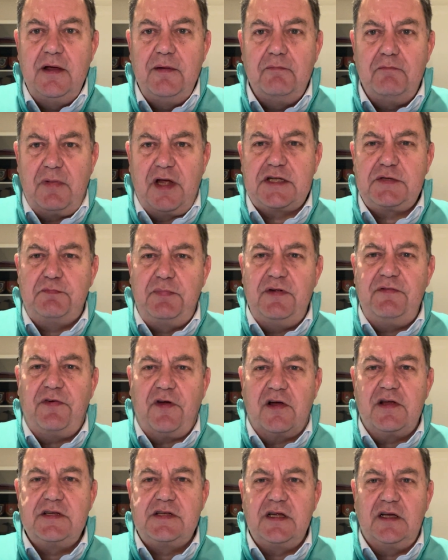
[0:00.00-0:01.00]
must be
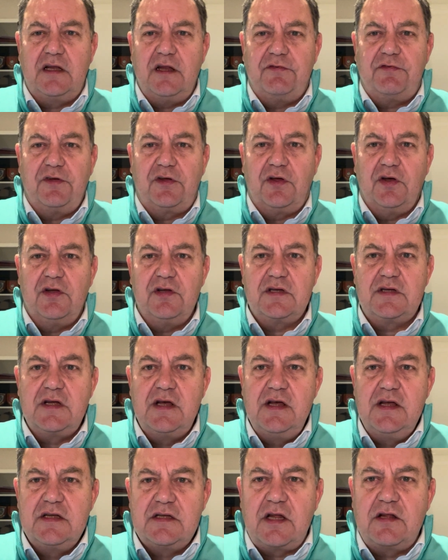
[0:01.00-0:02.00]
very significant. So